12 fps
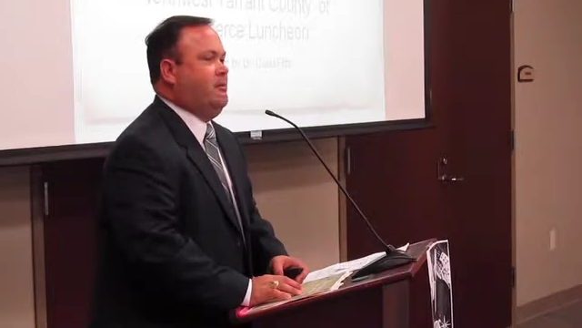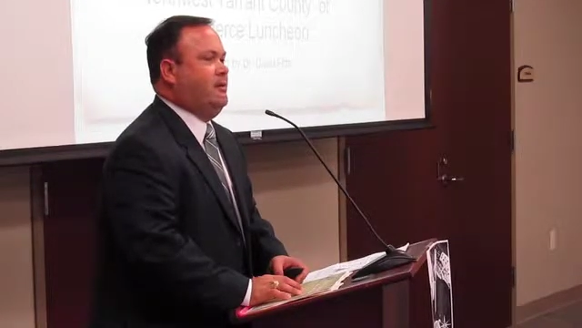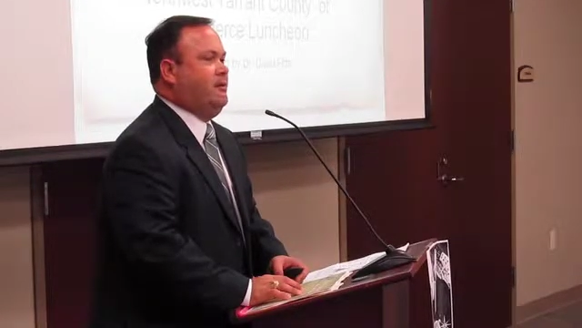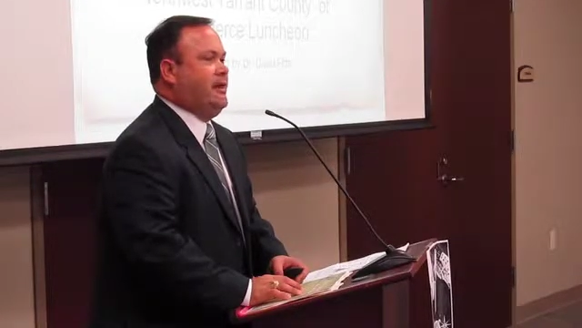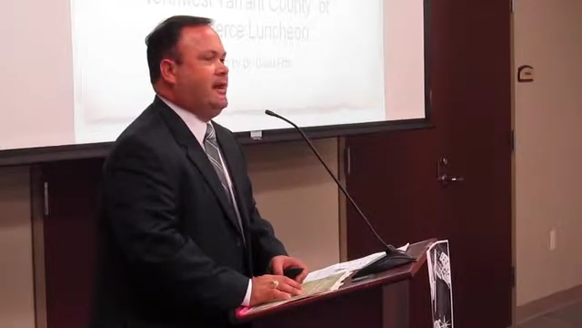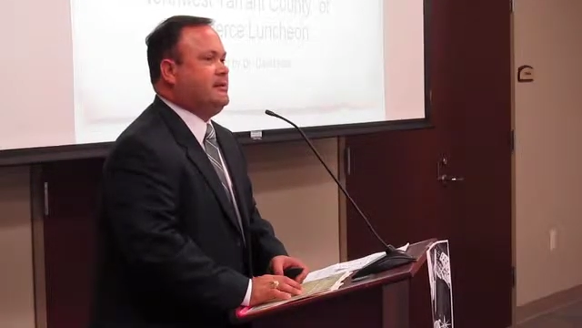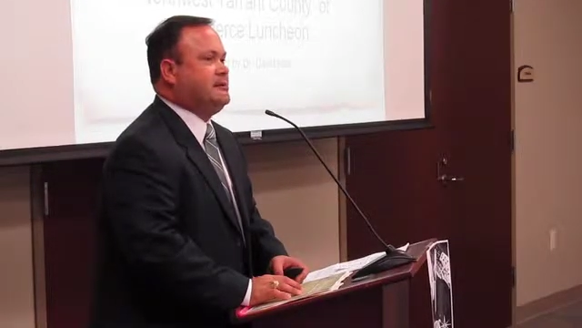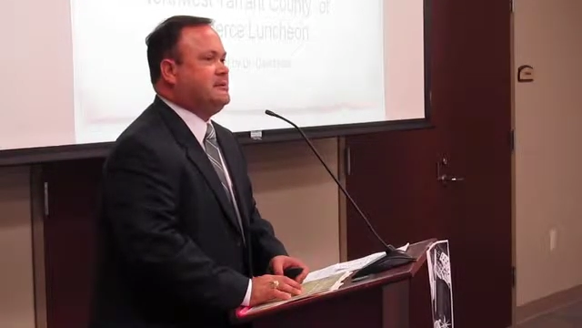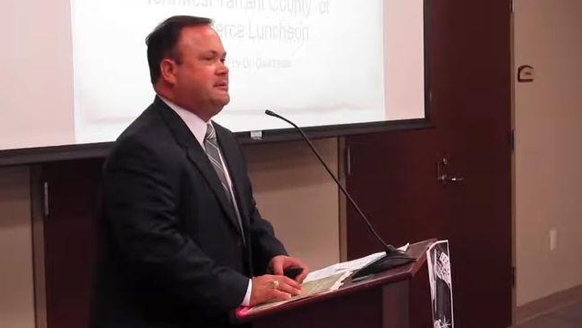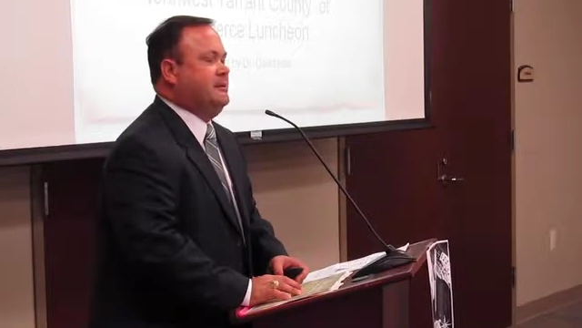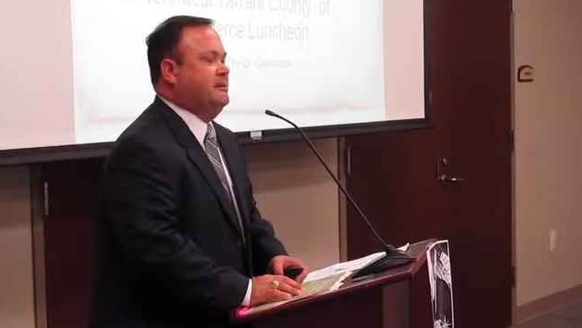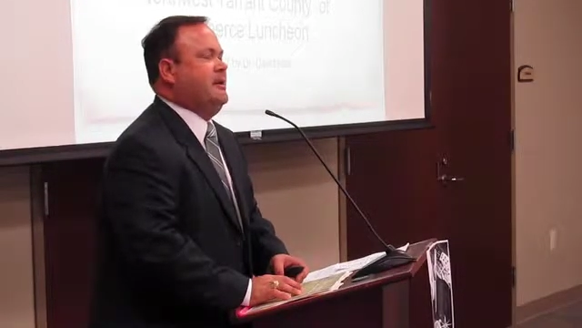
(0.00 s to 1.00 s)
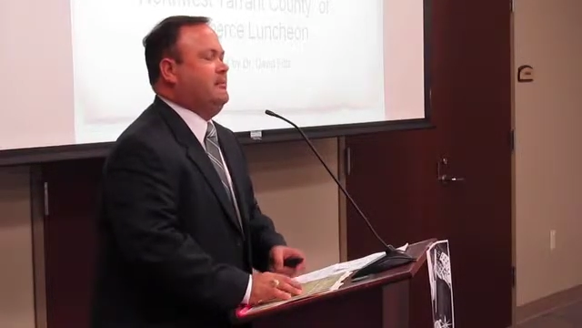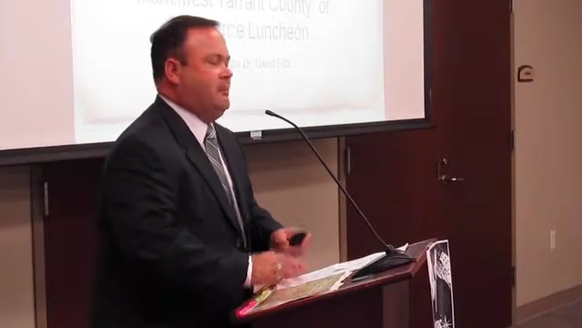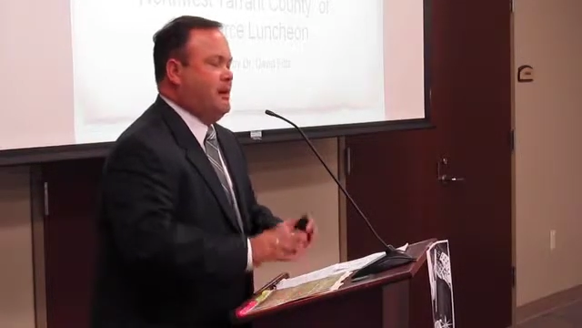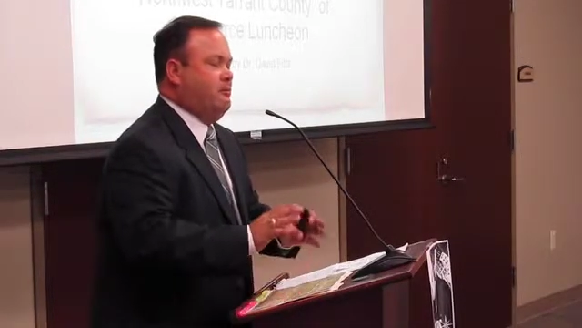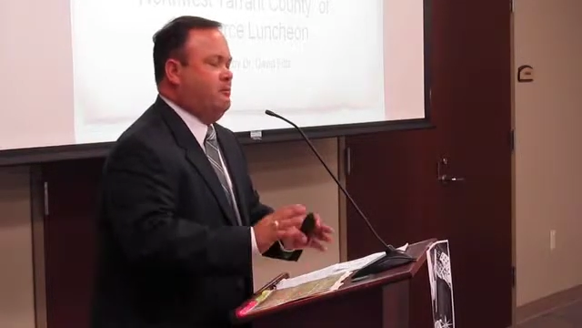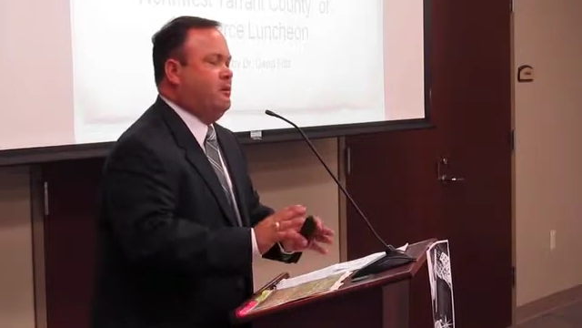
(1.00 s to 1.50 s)

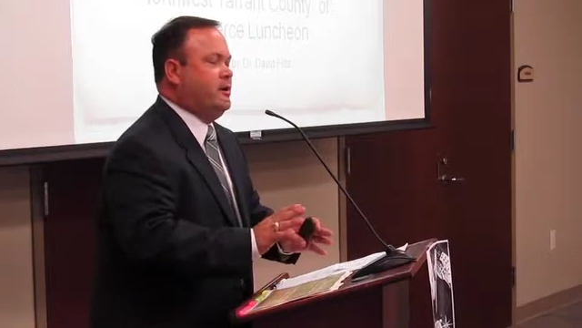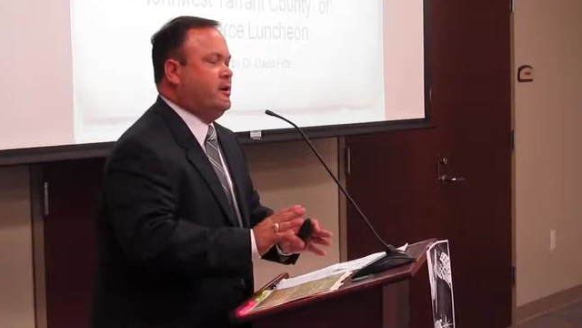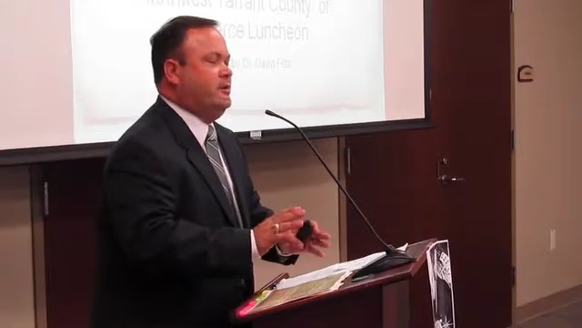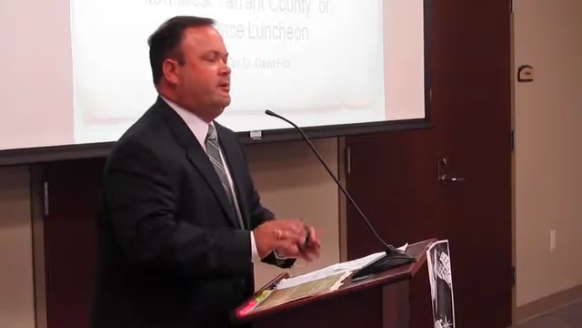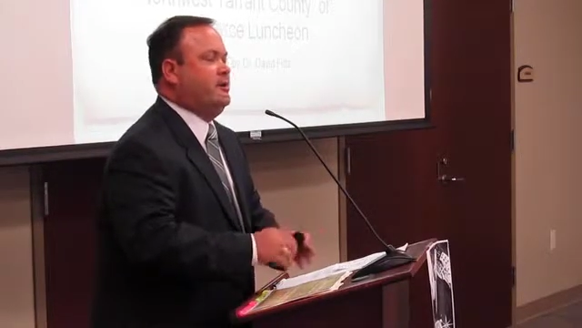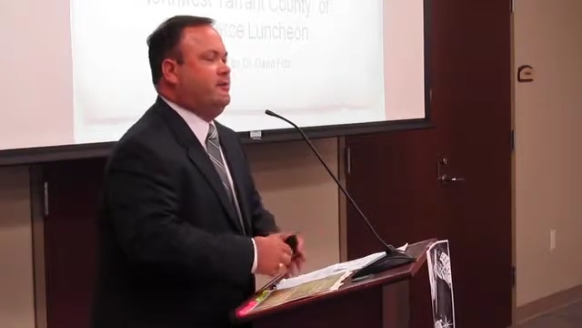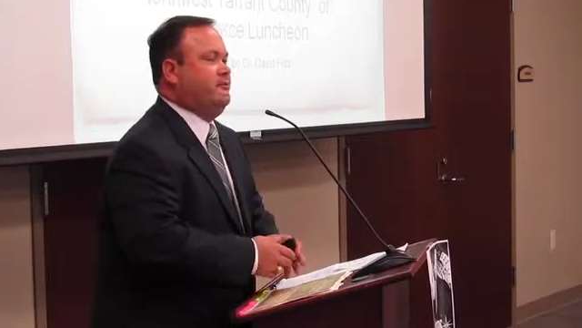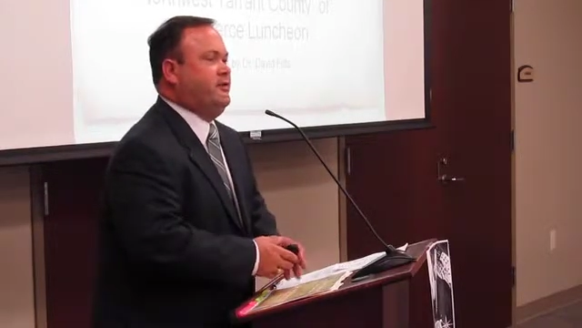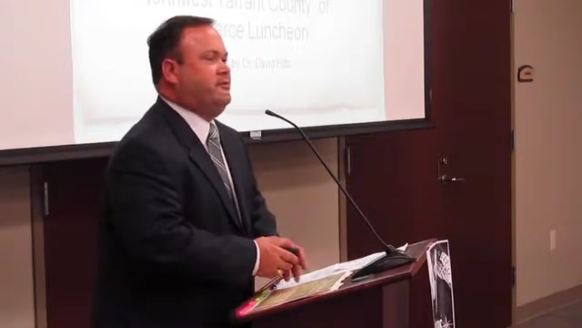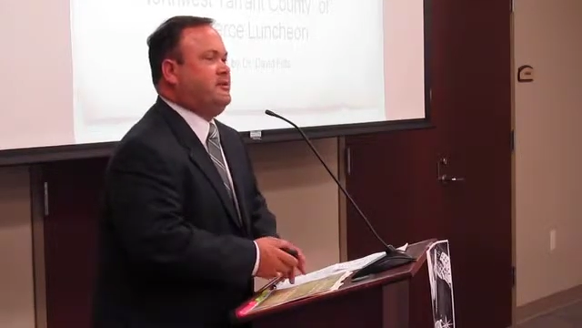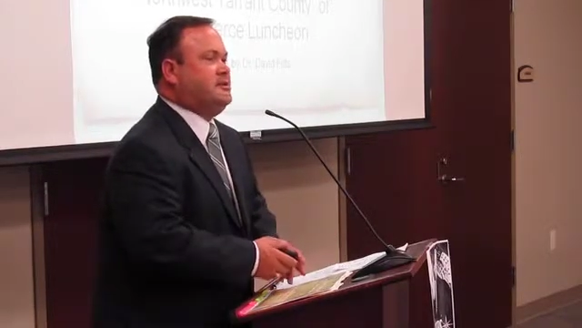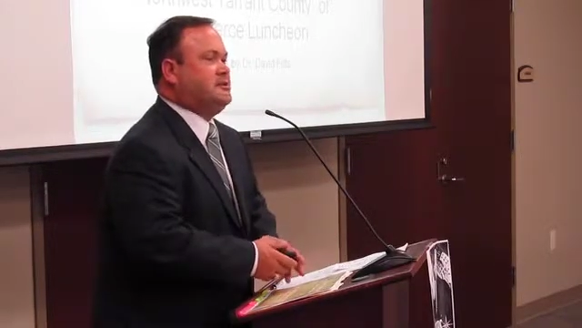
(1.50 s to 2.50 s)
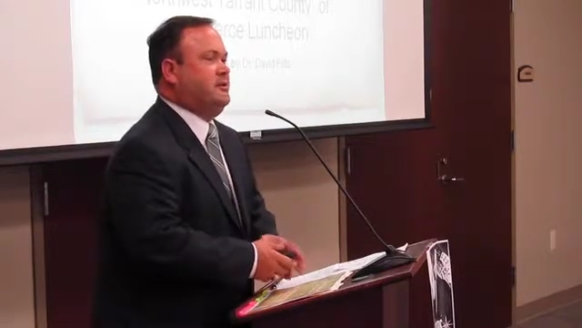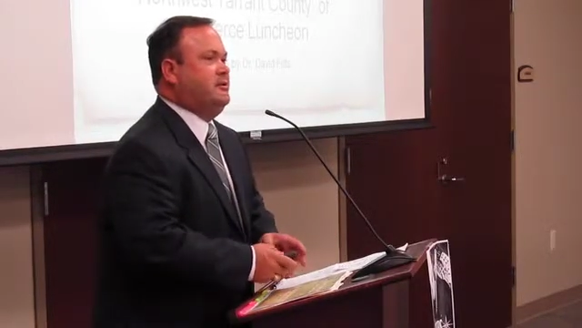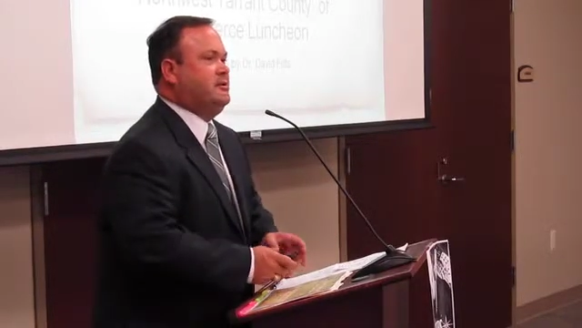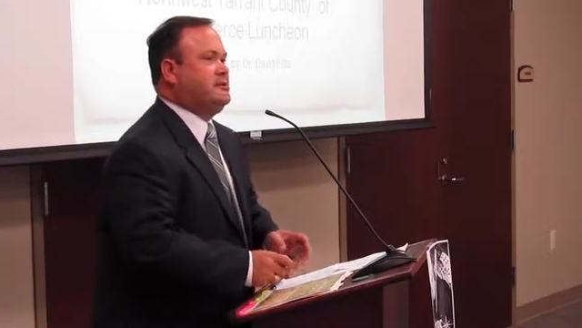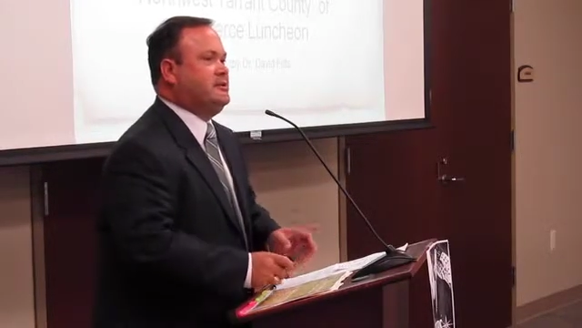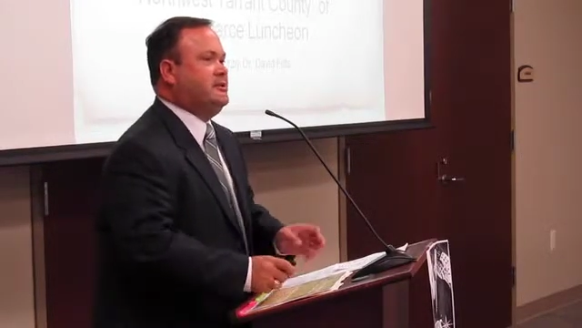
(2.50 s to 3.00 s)
150 students